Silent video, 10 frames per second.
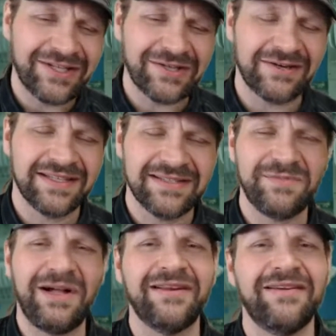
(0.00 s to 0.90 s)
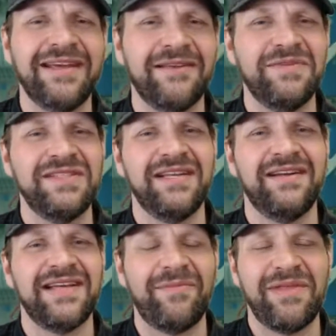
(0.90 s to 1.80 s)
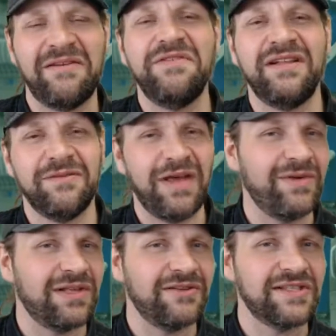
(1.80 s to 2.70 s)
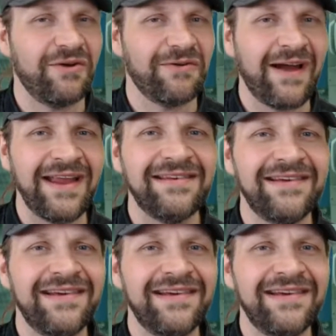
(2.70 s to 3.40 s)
Sure, the small lettering can sit on top of that fill and maybe it looks all right.